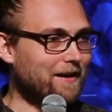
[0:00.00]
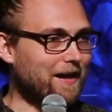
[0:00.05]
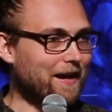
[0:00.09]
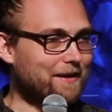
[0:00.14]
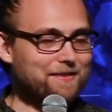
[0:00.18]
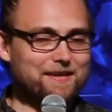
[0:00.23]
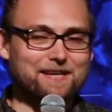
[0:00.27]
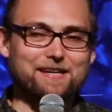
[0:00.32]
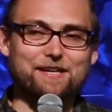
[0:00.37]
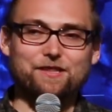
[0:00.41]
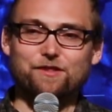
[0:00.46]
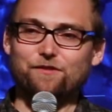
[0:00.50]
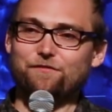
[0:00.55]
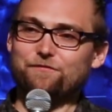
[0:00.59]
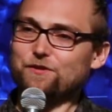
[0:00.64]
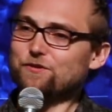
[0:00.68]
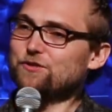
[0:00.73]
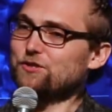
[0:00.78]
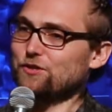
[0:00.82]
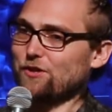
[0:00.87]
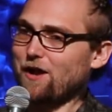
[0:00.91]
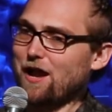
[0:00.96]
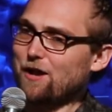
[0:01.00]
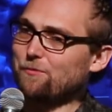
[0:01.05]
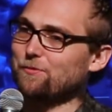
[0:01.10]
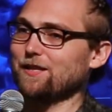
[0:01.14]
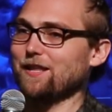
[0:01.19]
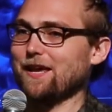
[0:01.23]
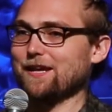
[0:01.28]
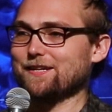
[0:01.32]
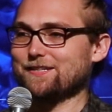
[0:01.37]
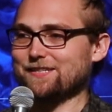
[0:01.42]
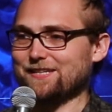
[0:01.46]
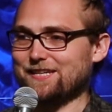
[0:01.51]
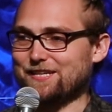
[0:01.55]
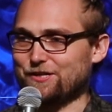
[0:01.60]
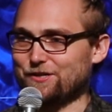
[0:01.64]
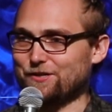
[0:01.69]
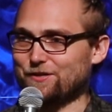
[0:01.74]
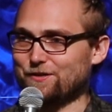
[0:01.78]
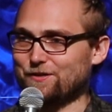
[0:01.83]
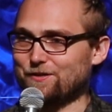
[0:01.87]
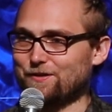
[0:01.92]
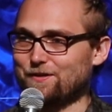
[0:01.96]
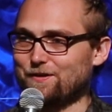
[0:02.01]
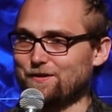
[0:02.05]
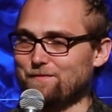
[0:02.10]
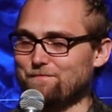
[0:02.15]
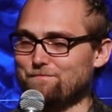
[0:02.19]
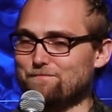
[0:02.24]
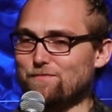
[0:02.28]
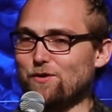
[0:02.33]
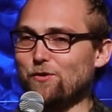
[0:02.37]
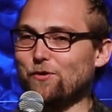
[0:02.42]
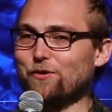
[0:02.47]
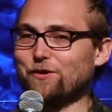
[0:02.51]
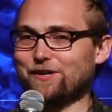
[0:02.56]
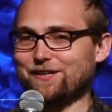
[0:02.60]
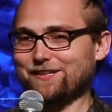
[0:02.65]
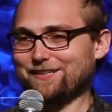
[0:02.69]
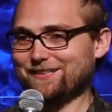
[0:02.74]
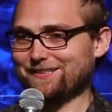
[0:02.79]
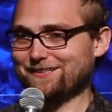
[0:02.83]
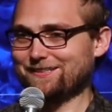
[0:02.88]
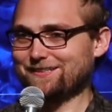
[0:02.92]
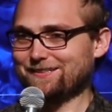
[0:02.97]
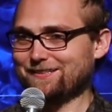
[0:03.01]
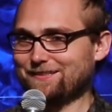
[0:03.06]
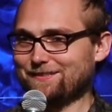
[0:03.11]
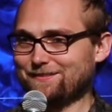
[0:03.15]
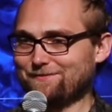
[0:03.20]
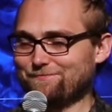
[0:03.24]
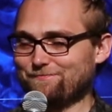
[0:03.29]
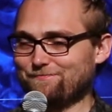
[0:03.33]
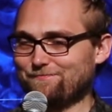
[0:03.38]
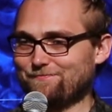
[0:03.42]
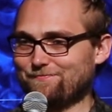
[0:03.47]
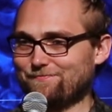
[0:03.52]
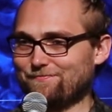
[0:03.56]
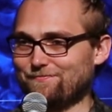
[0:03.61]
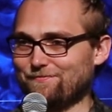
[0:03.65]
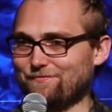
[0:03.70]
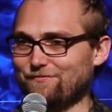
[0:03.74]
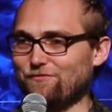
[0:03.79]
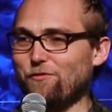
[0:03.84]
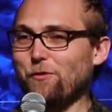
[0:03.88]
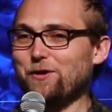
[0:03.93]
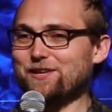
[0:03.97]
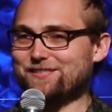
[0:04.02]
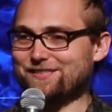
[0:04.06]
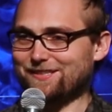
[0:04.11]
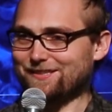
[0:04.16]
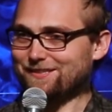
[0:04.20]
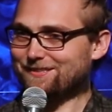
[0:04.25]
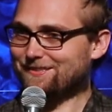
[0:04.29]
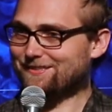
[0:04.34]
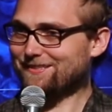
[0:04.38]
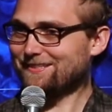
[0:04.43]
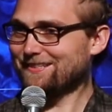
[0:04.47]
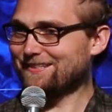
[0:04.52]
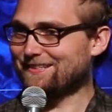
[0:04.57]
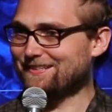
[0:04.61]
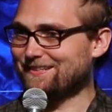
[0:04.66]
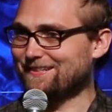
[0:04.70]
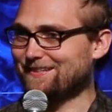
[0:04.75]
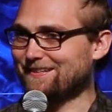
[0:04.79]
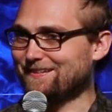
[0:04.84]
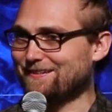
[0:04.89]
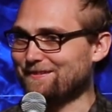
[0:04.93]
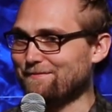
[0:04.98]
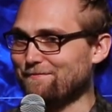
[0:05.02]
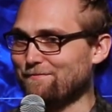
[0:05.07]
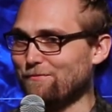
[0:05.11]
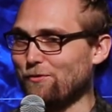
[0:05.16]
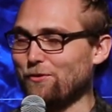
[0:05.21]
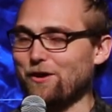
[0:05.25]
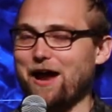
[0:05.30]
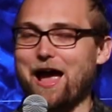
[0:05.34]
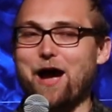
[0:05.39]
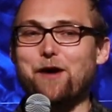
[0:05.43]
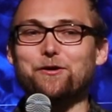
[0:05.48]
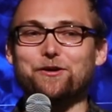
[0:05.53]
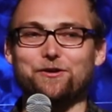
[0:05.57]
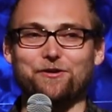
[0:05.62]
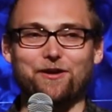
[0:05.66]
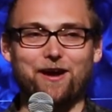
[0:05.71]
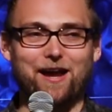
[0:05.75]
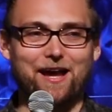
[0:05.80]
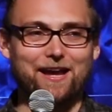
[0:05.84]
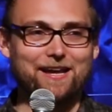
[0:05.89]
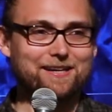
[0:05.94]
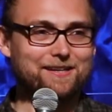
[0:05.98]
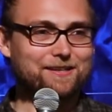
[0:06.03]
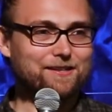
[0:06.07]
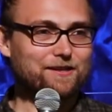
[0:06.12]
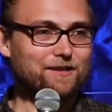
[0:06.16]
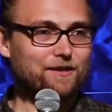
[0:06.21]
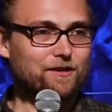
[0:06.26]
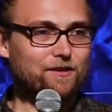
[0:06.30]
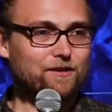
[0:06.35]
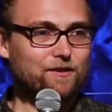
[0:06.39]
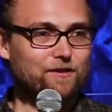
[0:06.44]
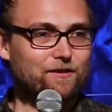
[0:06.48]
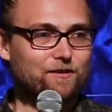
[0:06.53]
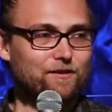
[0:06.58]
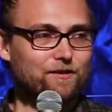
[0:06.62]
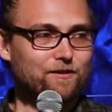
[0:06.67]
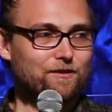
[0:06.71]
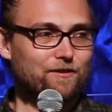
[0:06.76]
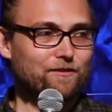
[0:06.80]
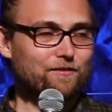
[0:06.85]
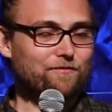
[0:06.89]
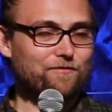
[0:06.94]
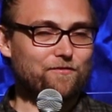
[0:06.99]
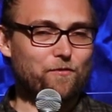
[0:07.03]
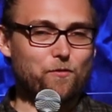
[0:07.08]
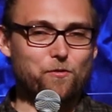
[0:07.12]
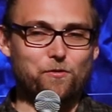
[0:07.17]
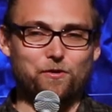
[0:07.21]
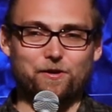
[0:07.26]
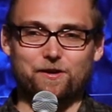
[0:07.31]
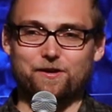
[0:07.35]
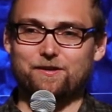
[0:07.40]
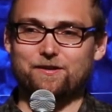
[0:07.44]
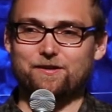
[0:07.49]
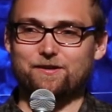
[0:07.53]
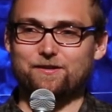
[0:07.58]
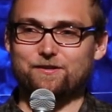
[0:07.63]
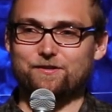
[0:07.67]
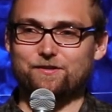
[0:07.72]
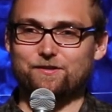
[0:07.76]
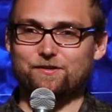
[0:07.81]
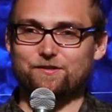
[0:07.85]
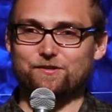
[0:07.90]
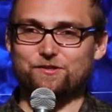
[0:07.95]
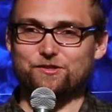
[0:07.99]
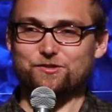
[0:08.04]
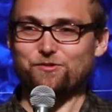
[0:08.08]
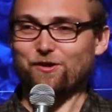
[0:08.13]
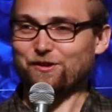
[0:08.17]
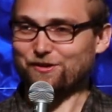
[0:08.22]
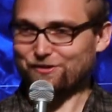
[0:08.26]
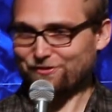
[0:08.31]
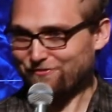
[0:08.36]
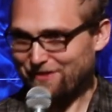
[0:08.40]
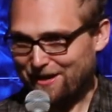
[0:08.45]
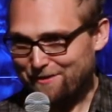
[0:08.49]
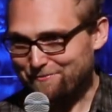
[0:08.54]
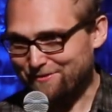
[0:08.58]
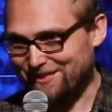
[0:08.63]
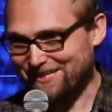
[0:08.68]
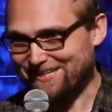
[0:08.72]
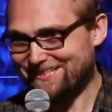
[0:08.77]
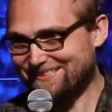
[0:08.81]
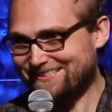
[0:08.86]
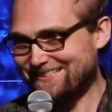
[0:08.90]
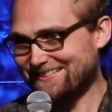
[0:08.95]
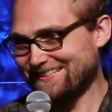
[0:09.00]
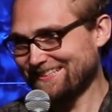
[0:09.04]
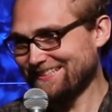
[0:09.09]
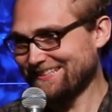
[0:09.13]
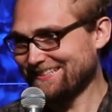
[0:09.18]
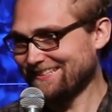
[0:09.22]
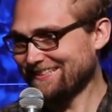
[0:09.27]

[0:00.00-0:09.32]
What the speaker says: I think in the future I would like to hear more voices, more outcry for stronger families.